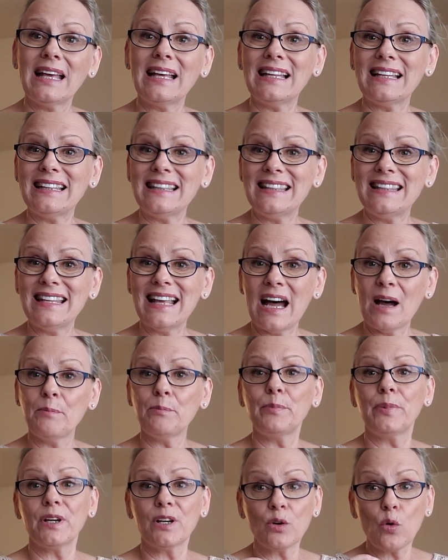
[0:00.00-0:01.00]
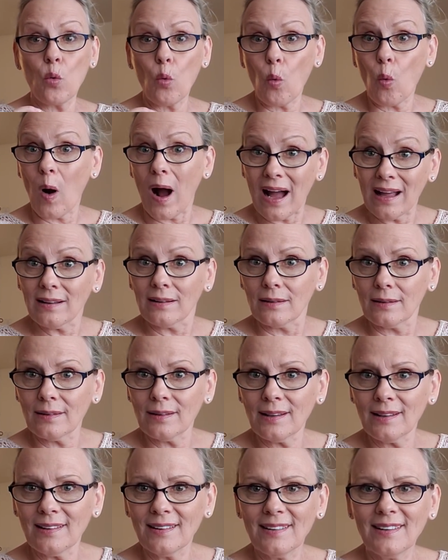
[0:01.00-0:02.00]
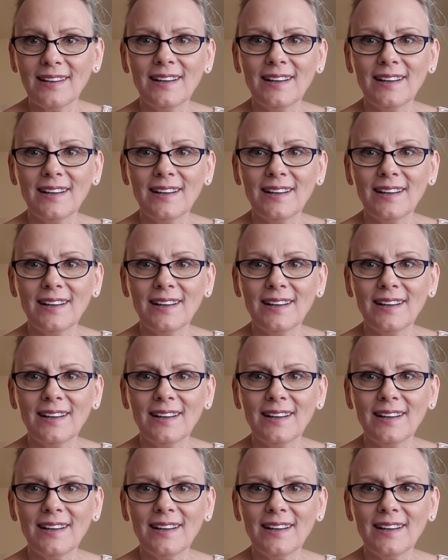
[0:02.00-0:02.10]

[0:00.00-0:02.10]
number 1,